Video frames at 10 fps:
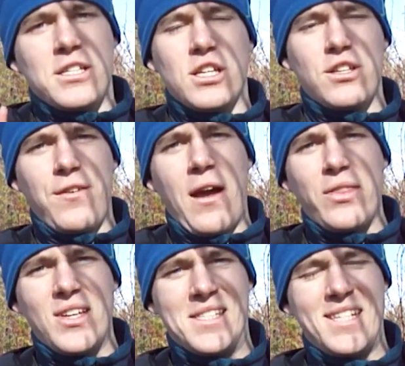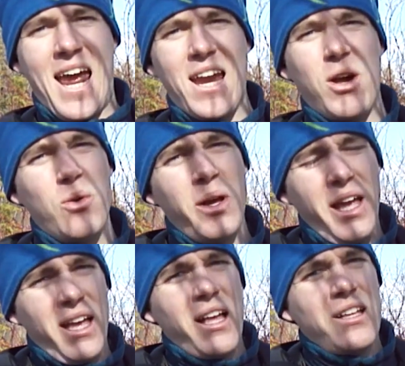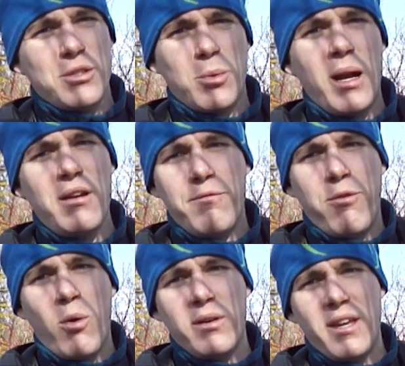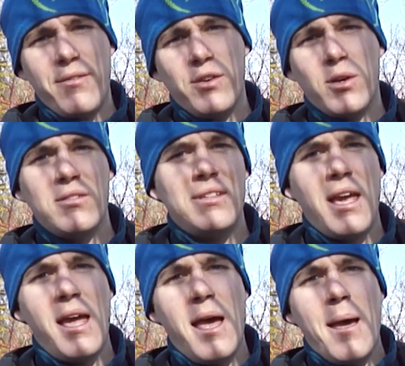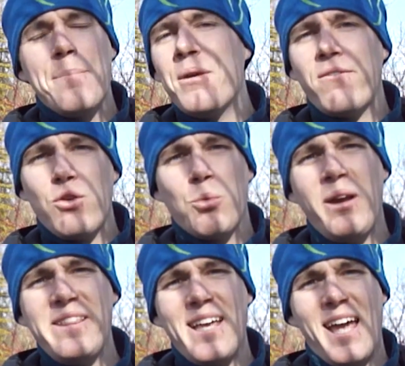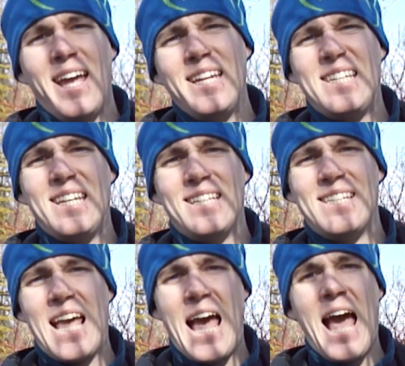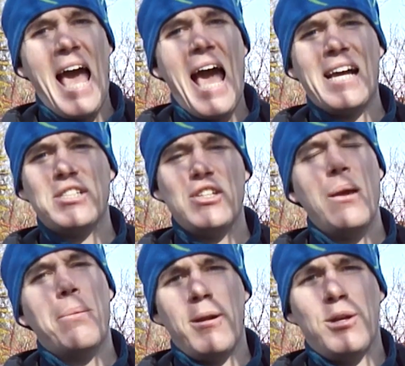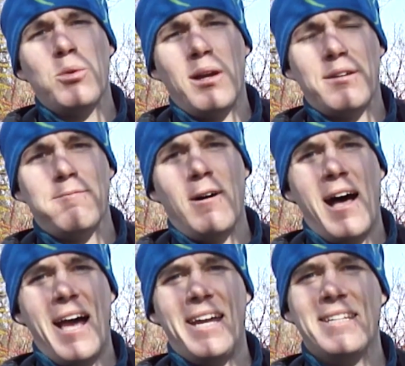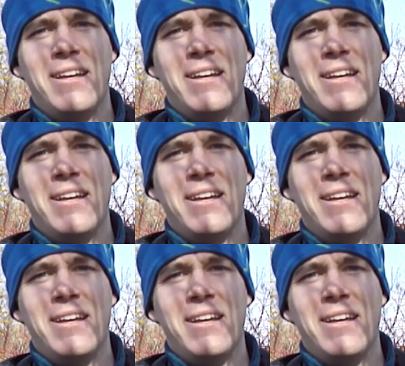Just found this nano. It's a rated 4 difficulty, but if you read the hint, it's actually a pretty quick find.